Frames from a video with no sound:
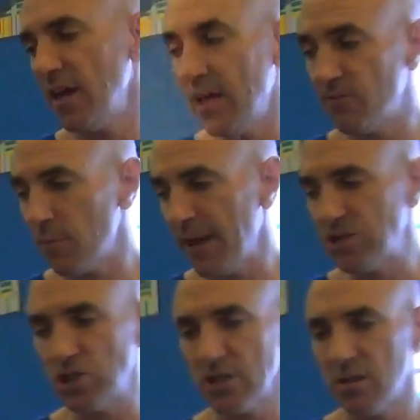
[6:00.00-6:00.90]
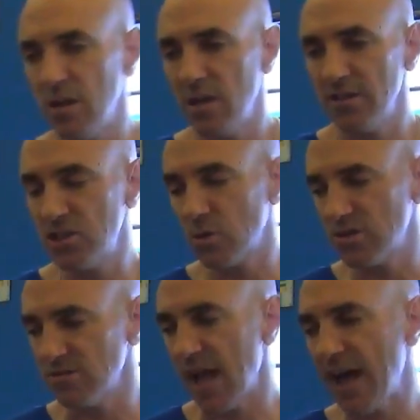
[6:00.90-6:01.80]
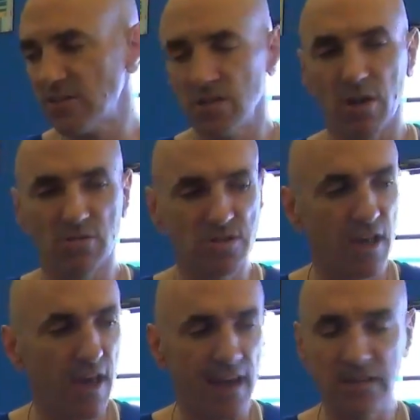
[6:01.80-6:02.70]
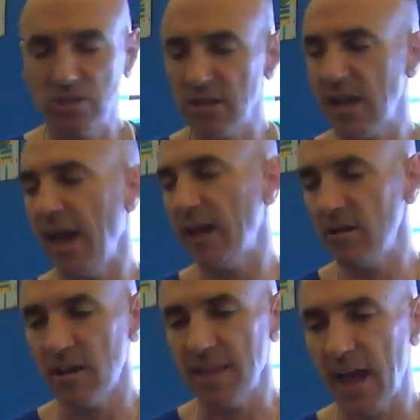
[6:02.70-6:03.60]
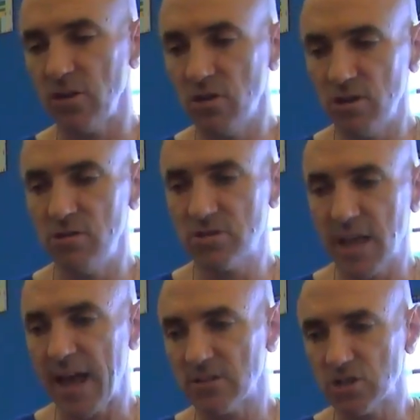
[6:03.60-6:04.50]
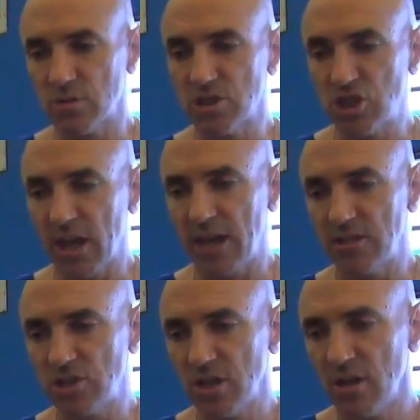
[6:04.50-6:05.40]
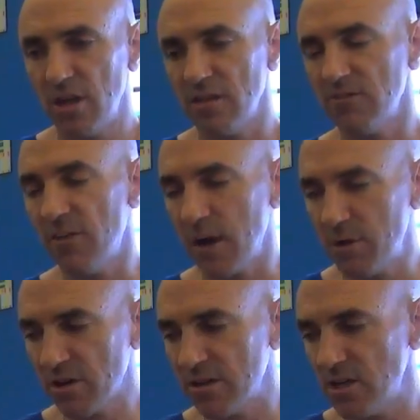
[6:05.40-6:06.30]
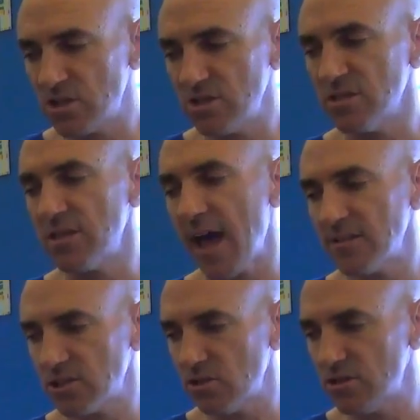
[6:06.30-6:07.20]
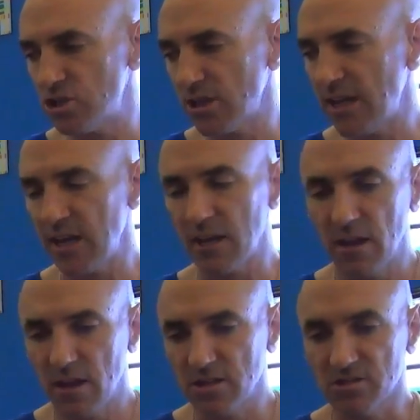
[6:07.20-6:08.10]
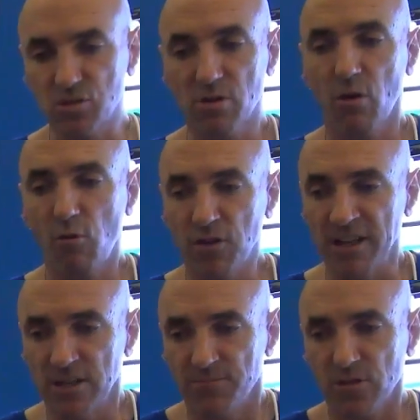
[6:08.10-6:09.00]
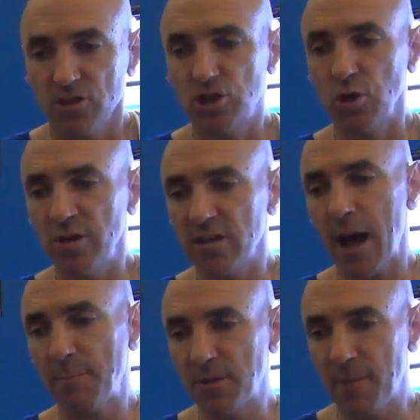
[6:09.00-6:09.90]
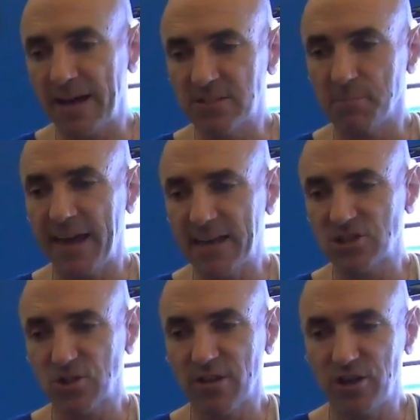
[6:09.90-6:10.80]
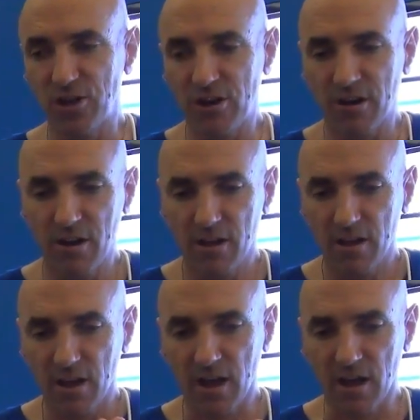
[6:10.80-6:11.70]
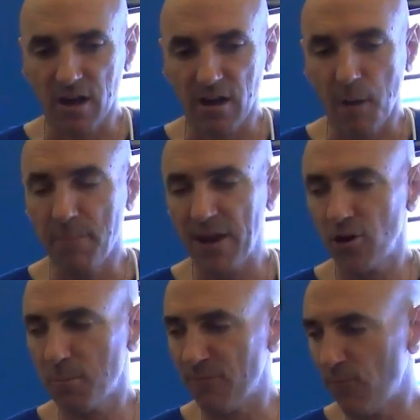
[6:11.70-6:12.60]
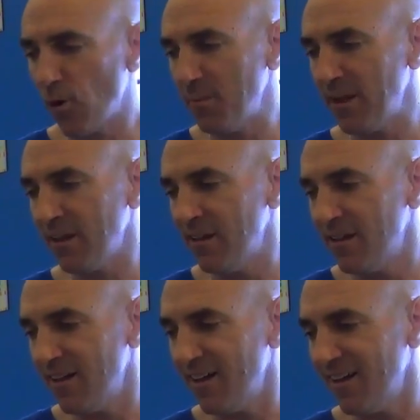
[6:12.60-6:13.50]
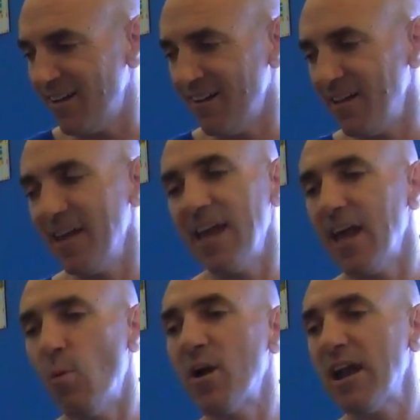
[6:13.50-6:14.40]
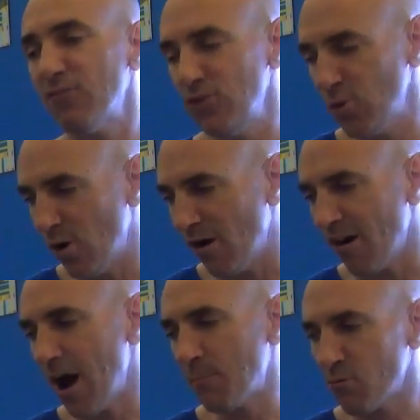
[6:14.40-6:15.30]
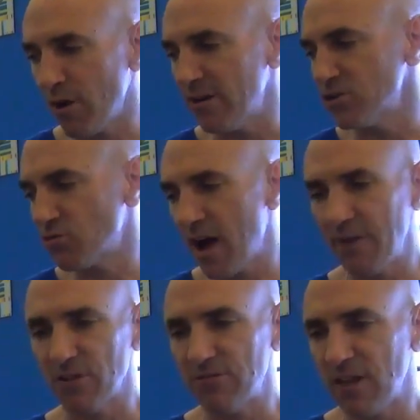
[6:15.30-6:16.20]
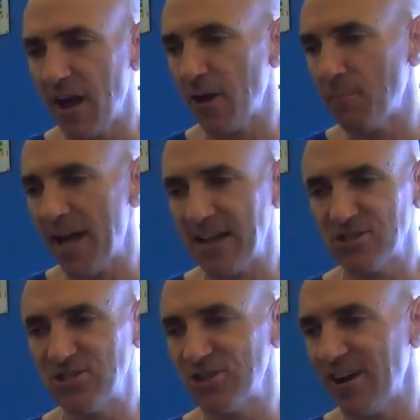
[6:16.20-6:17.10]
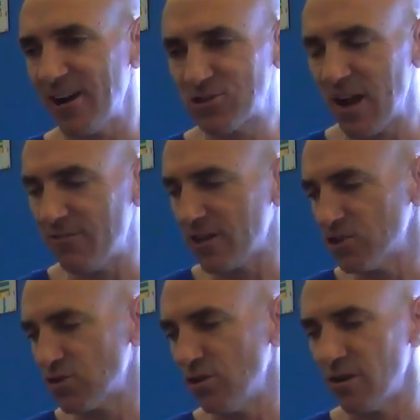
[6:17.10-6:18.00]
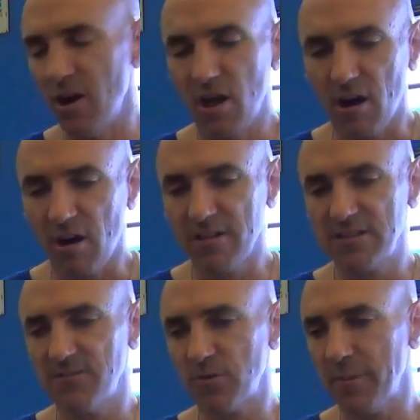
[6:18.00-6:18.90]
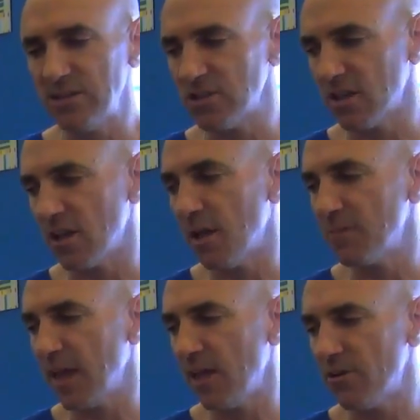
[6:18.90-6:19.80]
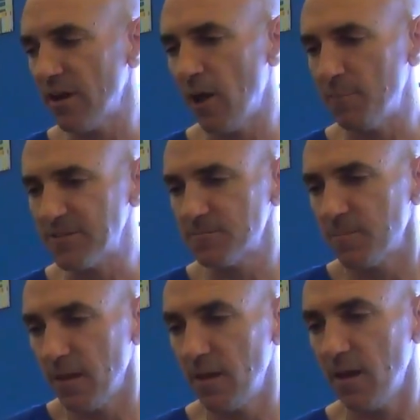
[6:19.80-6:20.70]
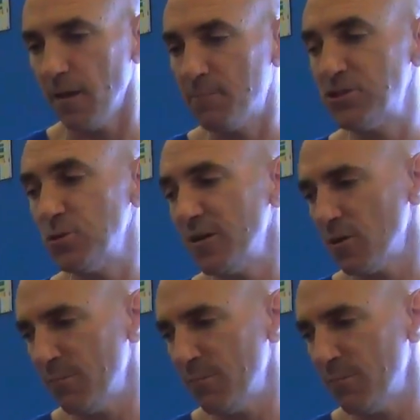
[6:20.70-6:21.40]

information, these sorts of task loads. And as you get a handle on that, you can use that to sort of change the environmental conditions, the task load that you're getting, to sort of hopefully tune it, optimize it, make it so that you're uh, a better performing uh, whatever you are operator, driver, flyer, passenger, air traffic controller all this information can come together to help us uh, put you at your